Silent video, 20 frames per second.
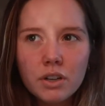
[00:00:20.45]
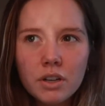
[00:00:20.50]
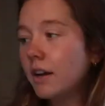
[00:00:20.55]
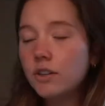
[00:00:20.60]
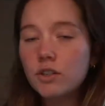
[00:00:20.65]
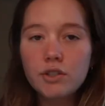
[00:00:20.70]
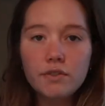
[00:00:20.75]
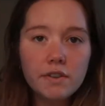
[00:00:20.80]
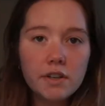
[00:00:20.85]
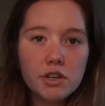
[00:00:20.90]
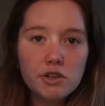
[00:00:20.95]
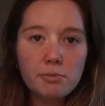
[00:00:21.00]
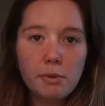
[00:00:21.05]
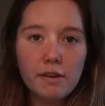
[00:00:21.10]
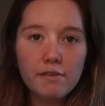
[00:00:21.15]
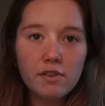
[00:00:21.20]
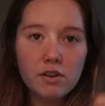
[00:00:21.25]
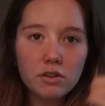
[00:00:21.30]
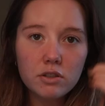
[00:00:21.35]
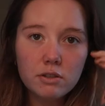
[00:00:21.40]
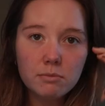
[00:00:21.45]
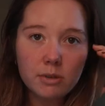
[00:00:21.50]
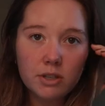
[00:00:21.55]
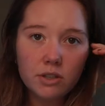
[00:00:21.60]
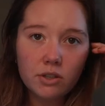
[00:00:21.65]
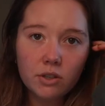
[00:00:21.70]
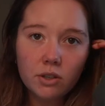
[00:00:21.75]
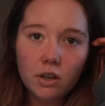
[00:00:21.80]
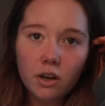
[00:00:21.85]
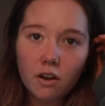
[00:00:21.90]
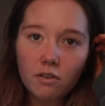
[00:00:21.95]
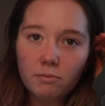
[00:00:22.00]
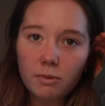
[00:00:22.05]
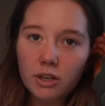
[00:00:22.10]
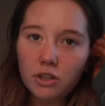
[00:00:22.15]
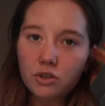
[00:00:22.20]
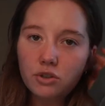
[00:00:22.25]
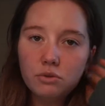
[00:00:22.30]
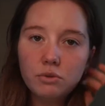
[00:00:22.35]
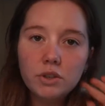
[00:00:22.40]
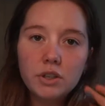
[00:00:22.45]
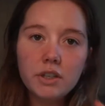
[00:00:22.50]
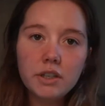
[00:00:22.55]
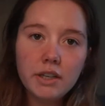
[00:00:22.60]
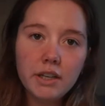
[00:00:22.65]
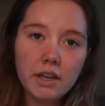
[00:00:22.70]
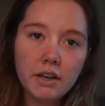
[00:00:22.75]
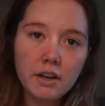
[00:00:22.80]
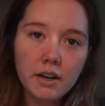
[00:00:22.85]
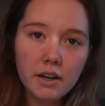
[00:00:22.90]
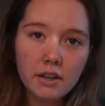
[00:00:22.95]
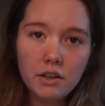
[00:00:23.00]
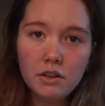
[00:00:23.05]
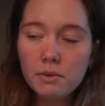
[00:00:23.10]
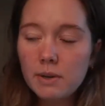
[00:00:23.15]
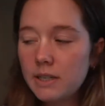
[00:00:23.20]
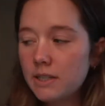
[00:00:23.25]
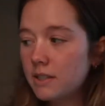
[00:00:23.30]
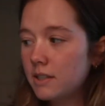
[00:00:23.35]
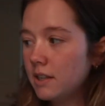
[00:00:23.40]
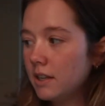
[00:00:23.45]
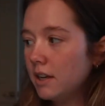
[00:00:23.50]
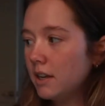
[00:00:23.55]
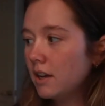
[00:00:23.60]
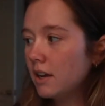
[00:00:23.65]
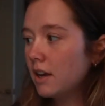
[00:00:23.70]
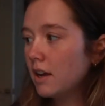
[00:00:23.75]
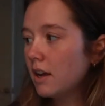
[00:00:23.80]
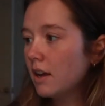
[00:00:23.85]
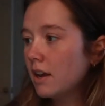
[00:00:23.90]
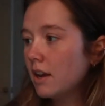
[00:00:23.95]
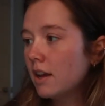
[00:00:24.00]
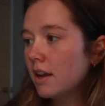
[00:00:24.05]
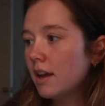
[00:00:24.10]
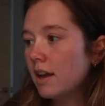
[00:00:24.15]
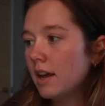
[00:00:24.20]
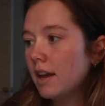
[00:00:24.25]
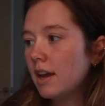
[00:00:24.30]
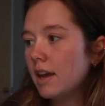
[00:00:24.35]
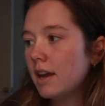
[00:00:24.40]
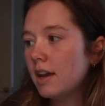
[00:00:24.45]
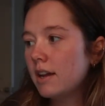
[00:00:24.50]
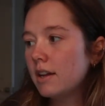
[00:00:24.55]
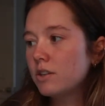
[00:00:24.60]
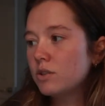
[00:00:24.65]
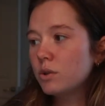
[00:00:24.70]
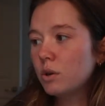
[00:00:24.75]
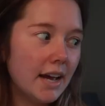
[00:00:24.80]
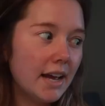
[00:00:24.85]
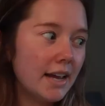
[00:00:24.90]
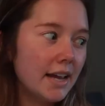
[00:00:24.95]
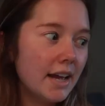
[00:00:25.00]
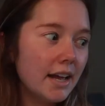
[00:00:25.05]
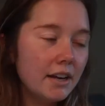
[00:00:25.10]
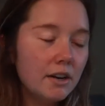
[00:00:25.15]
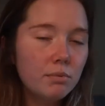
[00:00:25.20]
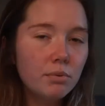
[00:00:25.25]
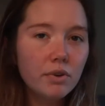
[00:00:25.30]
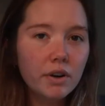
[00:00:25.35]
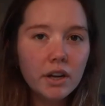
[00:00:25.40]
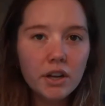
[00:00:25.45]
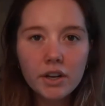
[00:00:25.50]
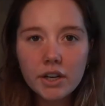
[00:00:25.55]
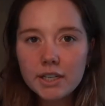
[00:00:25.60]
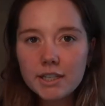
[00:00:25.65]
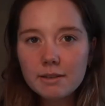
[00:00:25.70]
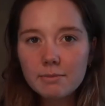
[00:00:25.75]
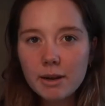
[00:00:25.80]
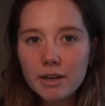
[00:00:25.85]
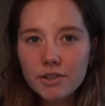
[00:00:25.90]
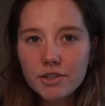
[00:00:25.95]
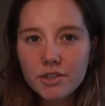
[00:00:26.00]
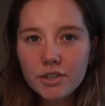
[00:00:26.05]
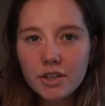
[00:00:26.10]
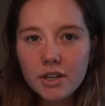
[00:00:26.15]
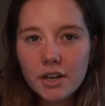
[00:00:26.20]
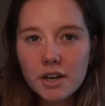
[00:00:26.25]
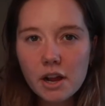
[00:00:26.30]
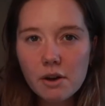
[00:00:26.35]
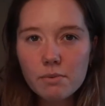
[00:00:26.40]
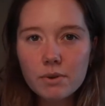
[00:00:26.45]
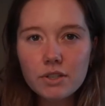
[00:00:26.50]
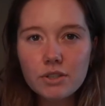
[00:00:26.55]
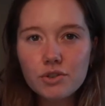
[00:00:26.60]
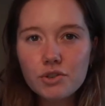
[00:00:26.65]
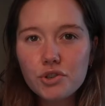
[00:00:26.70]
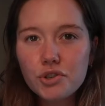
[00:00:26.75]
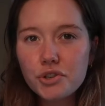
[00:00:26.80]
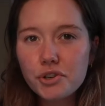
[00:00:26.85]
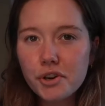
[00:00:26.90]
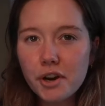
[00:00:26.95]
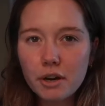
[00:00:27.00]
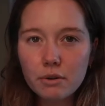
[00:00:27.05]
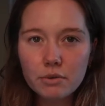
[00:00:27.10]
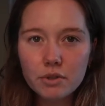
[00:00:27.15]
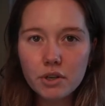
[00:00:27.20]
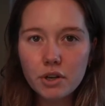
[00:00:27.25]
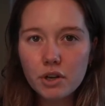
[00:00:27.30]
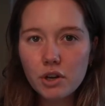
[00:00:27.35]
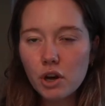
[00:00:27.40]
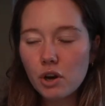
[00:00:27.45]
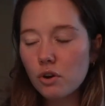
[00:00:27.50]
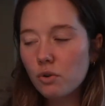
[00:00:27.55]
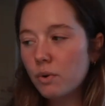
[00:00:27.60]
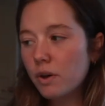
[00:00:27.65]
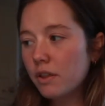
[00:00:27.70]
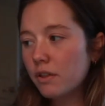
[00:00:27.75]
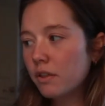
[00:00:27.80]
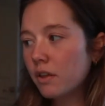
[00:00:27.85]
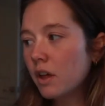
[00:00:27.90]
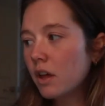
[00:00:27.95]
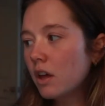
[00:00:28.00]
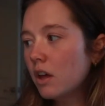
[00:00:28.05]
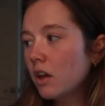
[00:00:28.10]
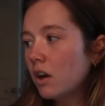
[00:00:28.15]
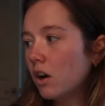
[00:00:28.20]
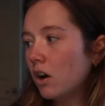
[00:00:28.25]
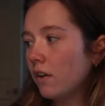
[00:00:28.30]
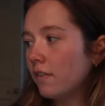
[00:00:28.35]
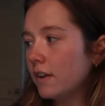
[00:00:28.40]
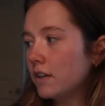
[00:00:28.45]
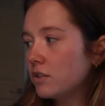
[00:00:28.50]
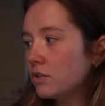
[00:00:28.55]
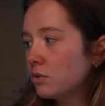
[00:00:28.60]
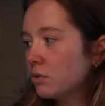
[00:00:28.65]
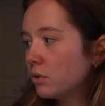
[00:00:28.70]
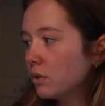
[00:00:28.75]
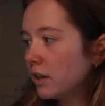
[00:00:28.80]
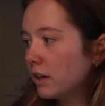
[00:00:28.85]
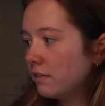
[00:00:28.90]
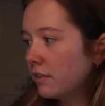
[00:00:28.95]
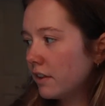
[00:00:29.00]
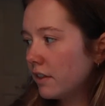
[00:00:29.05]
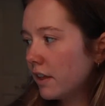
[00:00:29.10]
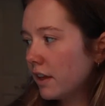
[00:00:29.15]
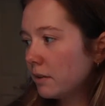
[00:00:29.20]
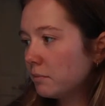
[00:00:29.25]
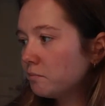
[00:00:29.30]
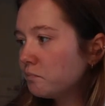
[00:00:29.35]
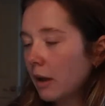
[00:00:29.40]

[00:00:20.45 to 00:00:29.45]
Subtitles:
I just finished my fall semester of my junior year at USC, and I had a pretty great semester and I wasn't sure how I was gonna go with online school and everything.